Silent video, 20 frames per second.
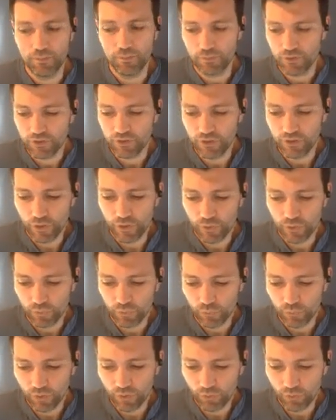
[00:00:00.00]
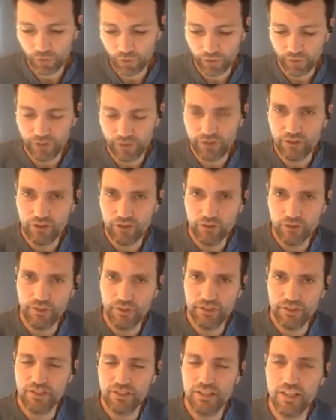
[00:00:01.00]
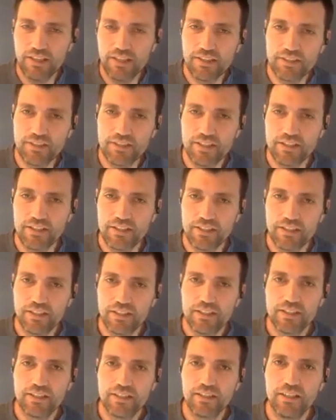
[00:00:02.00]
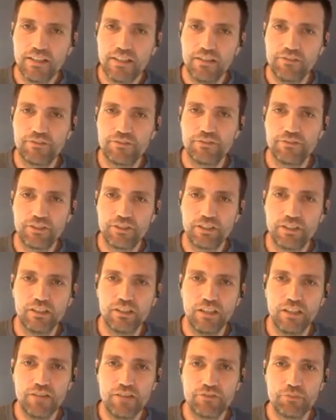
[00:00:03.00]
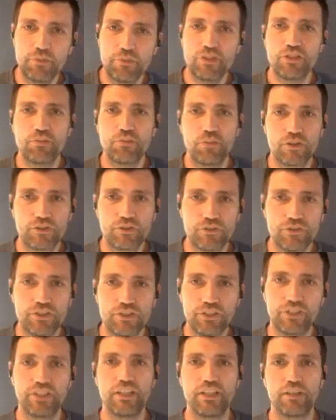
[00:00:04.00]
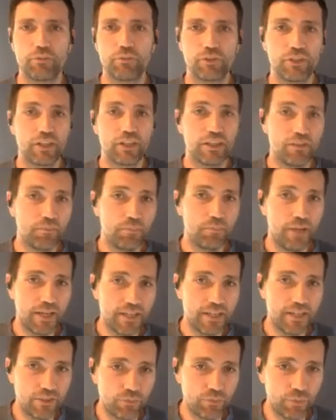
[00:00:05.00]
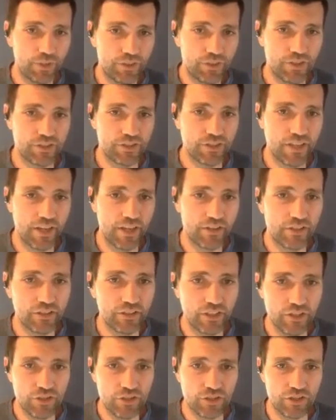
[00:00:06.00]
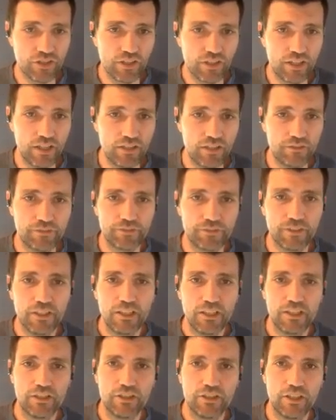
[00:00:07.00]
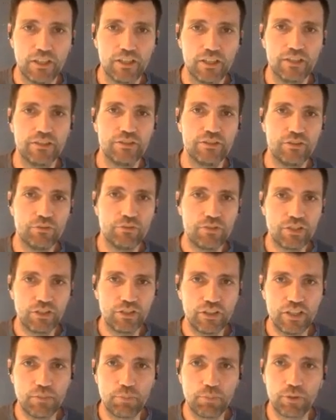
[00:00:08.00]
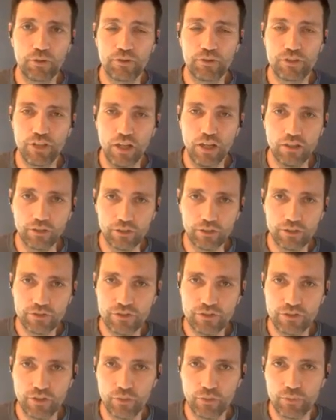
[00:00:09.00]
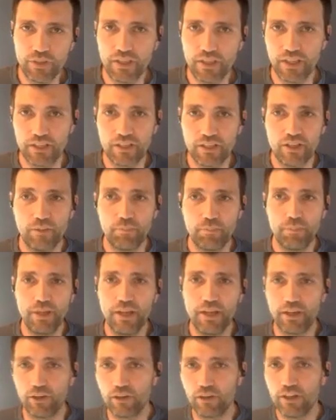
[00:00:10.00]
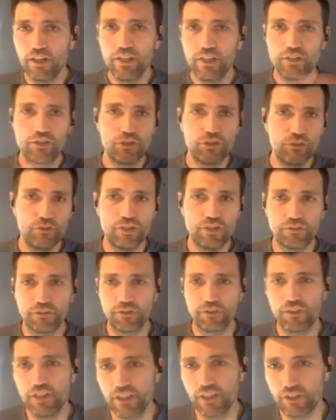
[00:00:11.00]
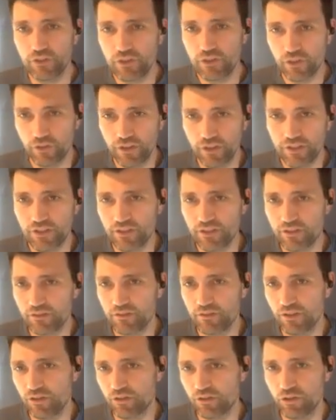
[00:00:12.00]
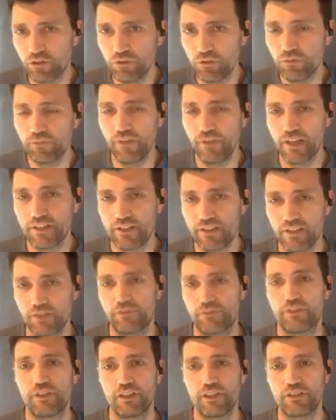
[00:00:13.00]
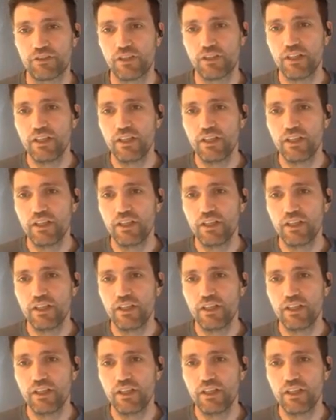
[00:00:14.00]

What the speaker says: So what we're going to do is to take this idea of the law of diminishing marginal utility, and we're going to combine it with this calculation of utility per dollar, so we can compare 2 different things. So this is 2 vastly different things: